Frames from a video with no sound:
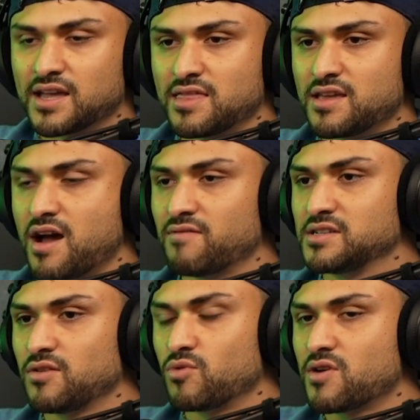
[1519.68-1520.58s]
And then
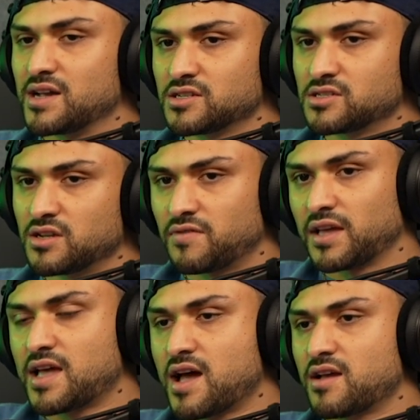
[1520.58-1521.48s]
obviously when you're asking stuff
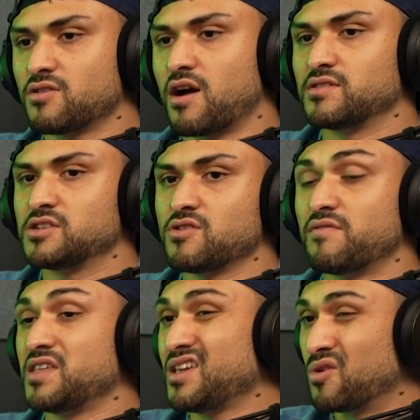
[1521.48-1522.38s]
like that, obviously you
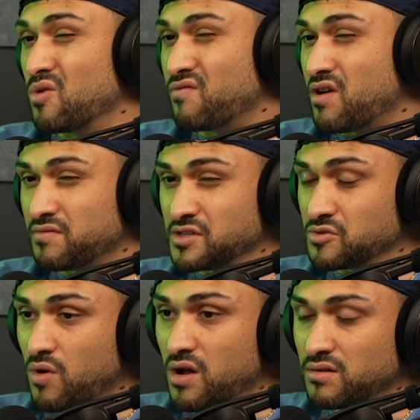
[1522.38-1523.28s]
have the ego involved as
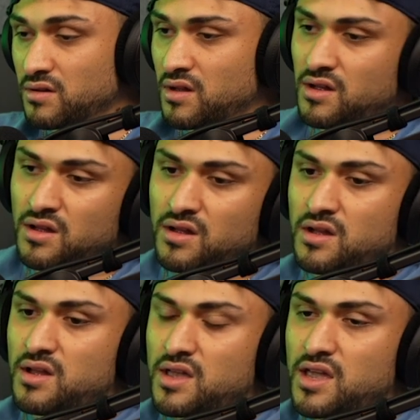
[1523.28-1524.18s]
well.
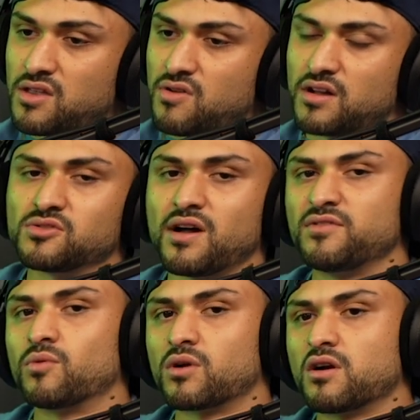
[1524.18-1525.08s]
And you also have
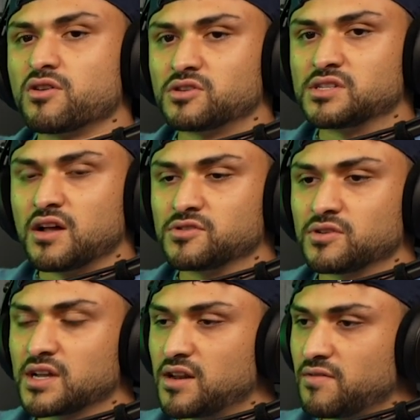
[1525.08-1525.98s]
to work on yourself. So
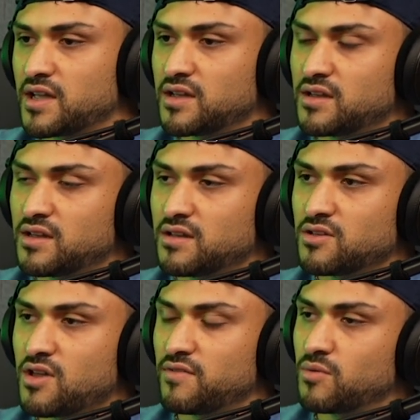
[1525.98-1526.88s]
it's kind of like
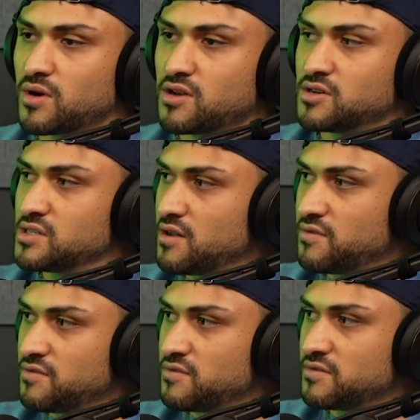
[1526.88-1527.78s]
you have to work on
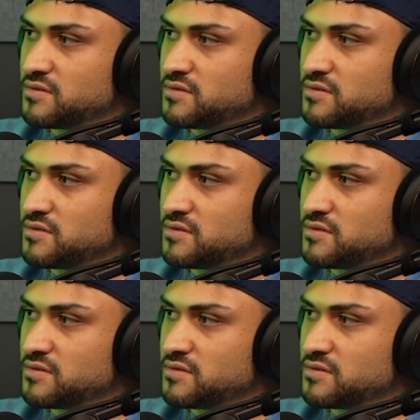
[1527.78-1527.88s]
yourself.